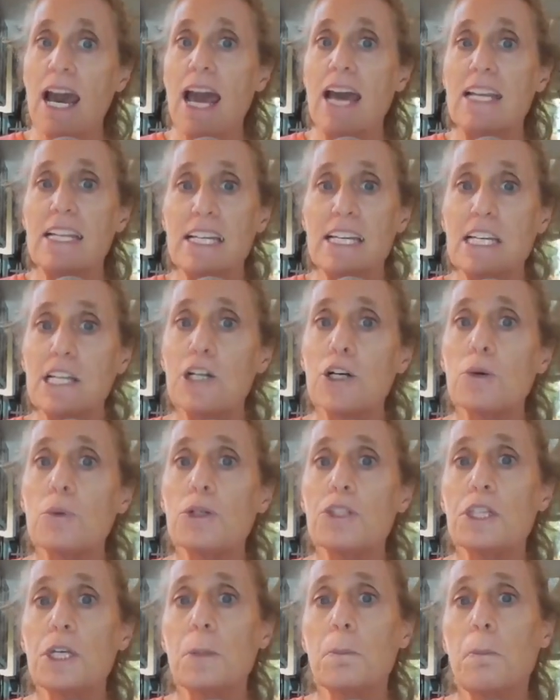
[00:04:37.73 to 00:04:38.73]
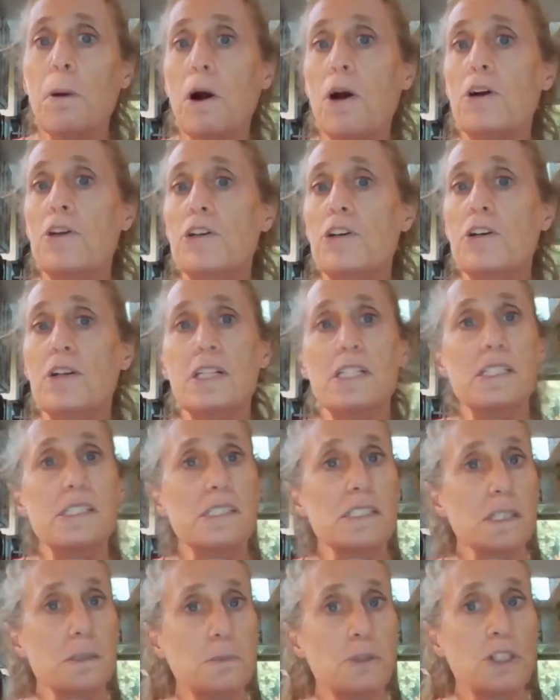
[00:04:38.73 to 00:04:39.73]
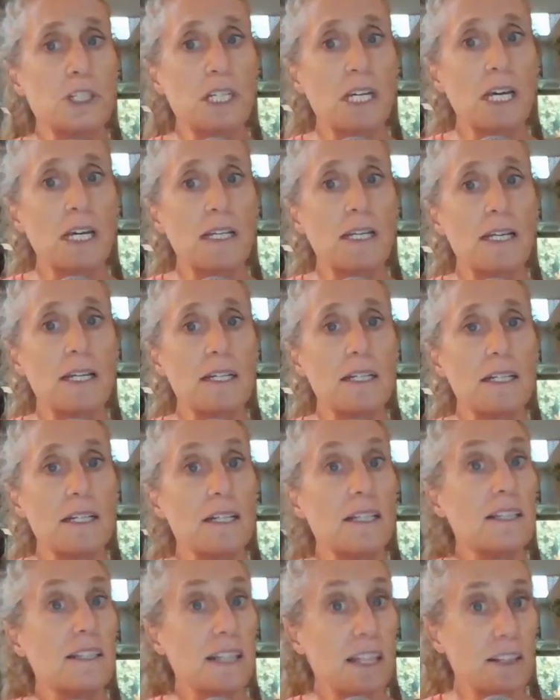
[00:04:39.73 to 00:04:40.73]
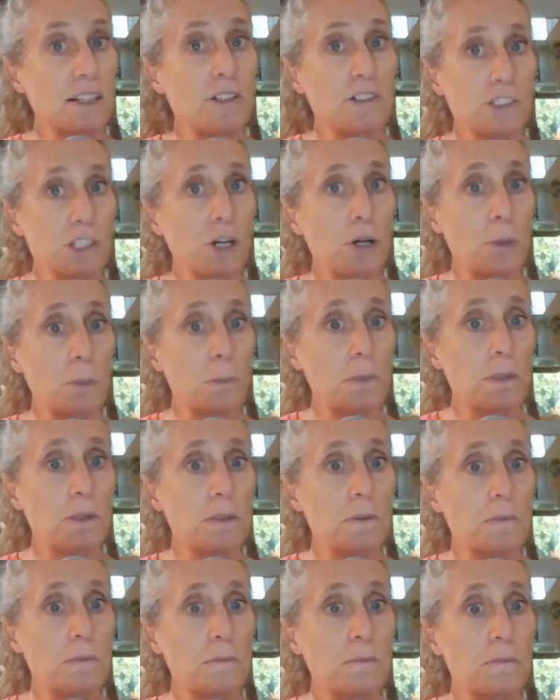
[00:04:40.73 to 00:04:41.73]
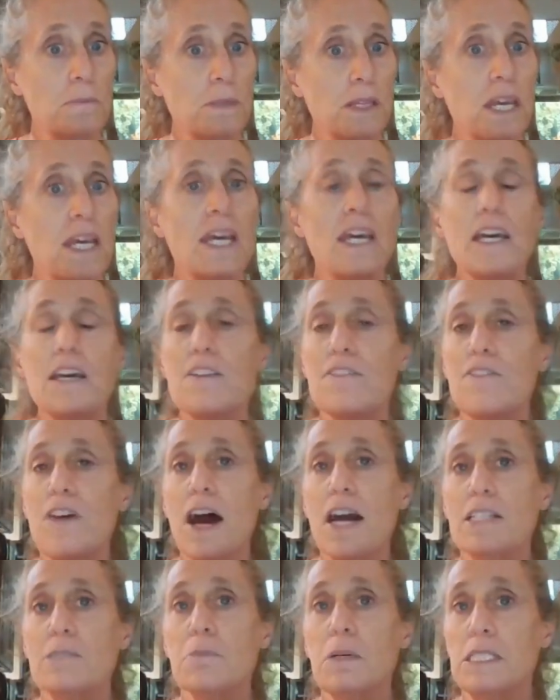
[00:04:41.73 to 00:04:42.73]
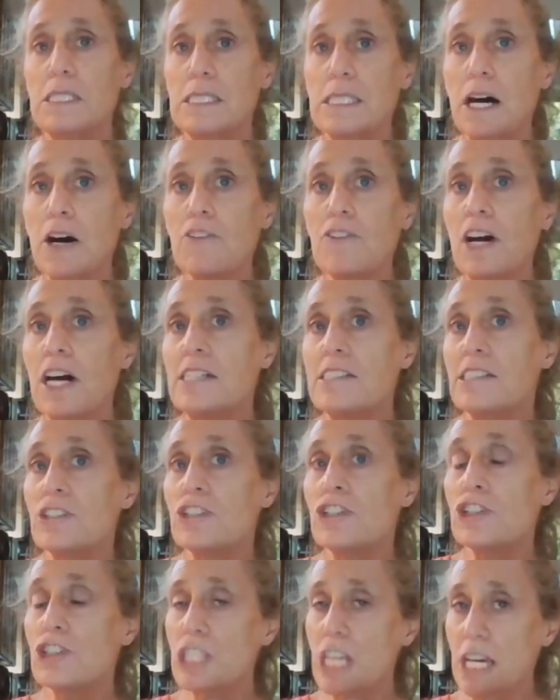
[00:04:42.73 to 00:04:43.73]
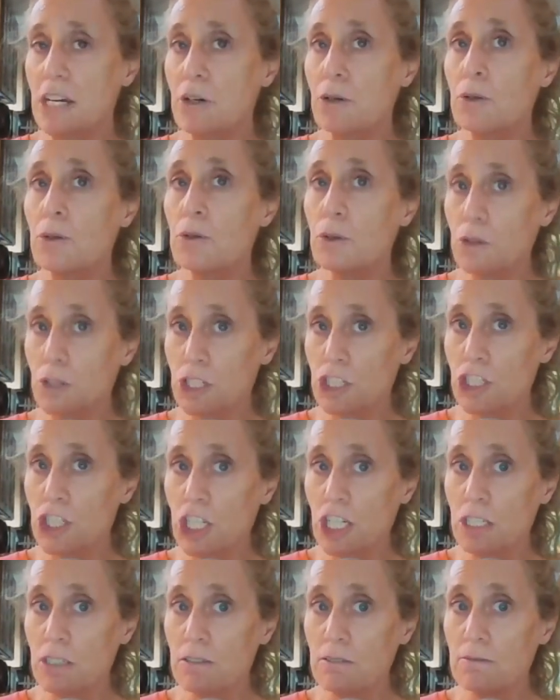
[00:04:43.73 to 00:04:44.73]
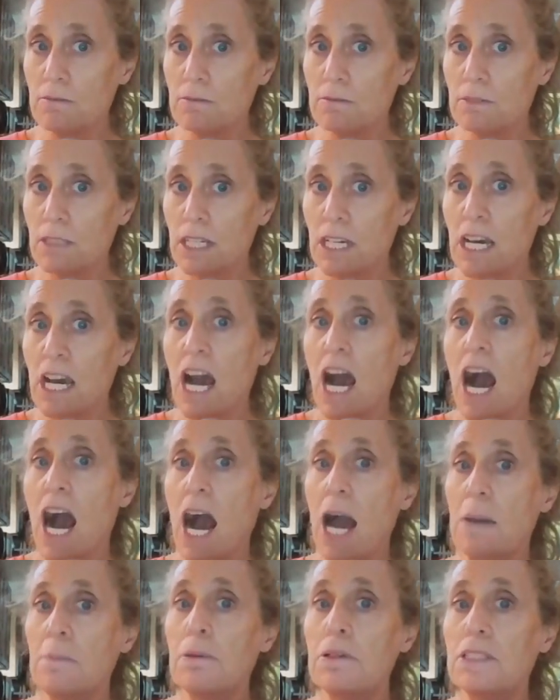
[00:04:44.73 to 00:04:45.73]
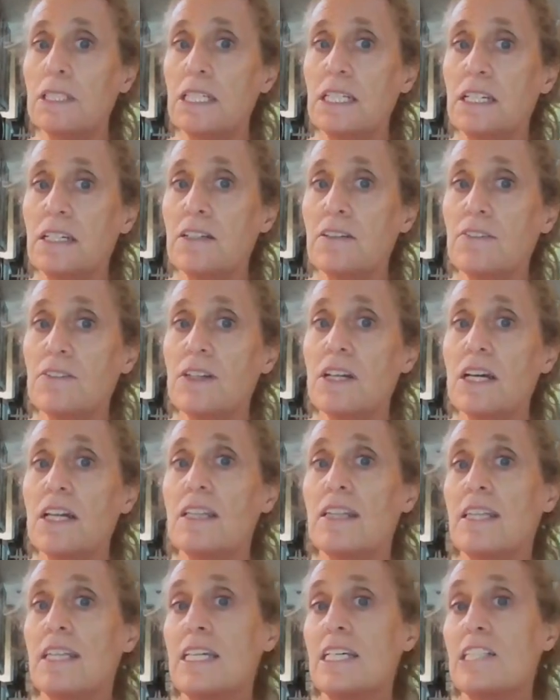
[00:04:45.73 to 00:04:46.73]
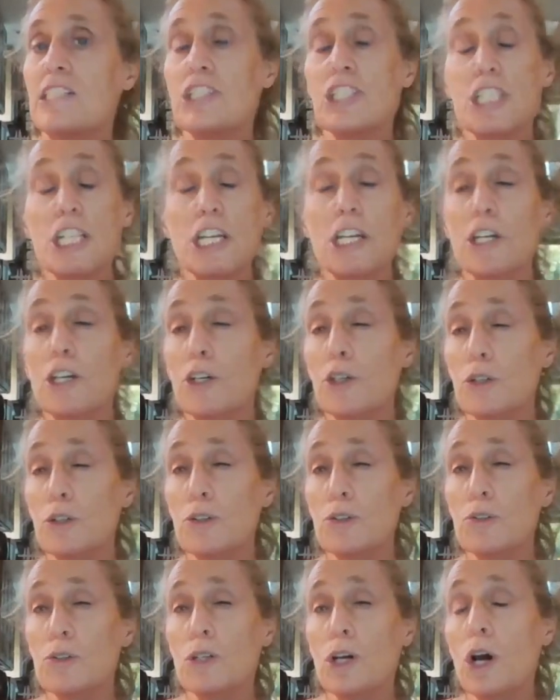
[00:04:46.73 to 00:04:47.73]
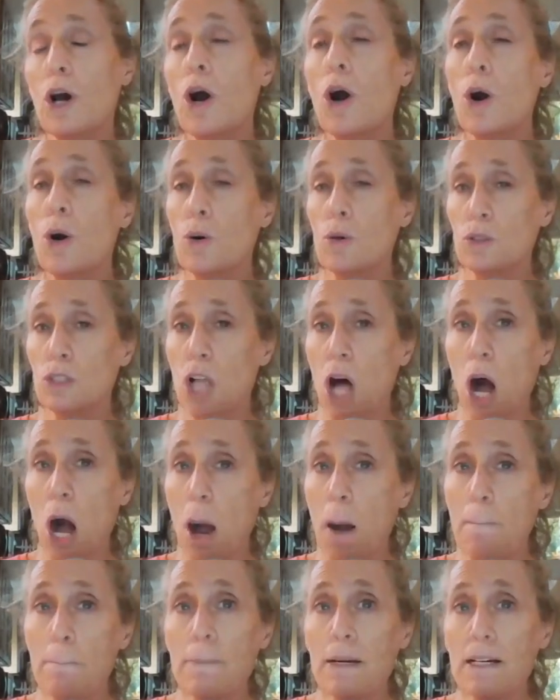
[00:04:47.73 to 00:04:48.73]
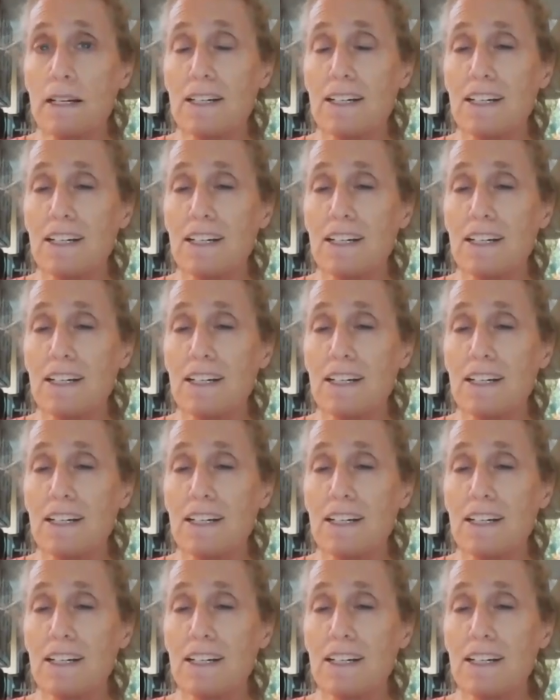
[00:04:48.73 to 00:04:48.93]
and hear what their partner is communicating, then there's hope. In fact, myself as a Judeo-Christian, I believe the tikkun olam,